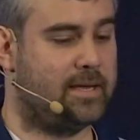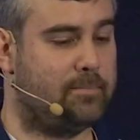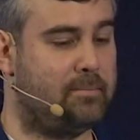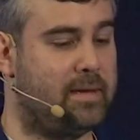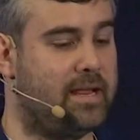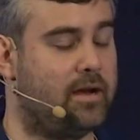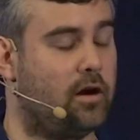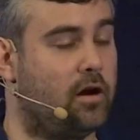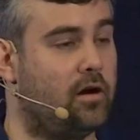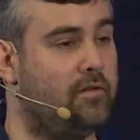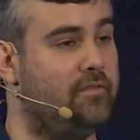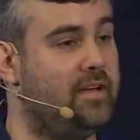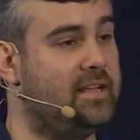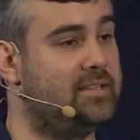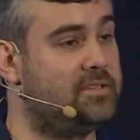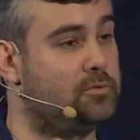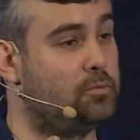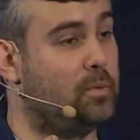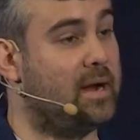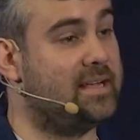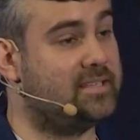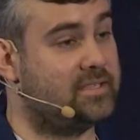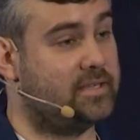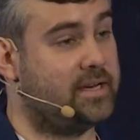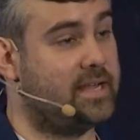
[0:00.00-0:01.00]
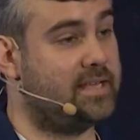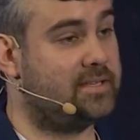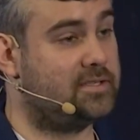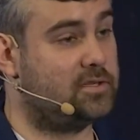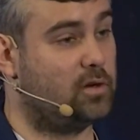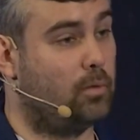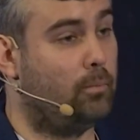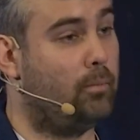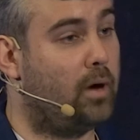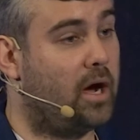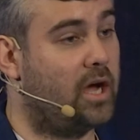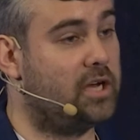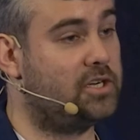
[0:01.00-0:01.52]
that made our events resonate
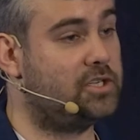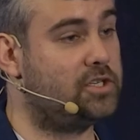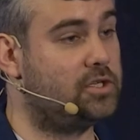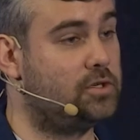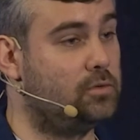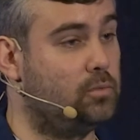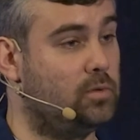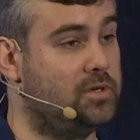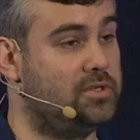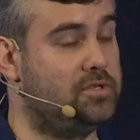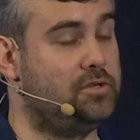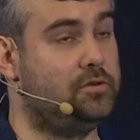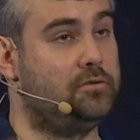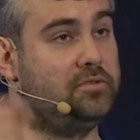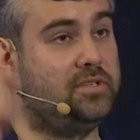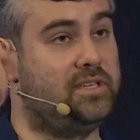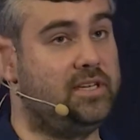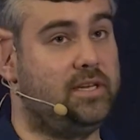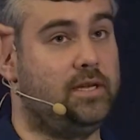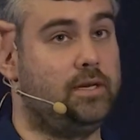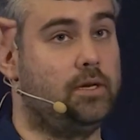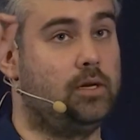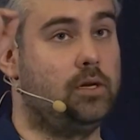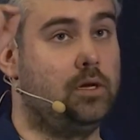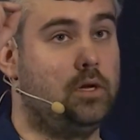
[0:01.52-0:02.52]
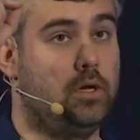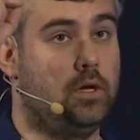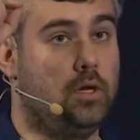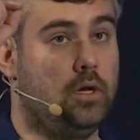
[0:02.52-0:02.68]
so much was using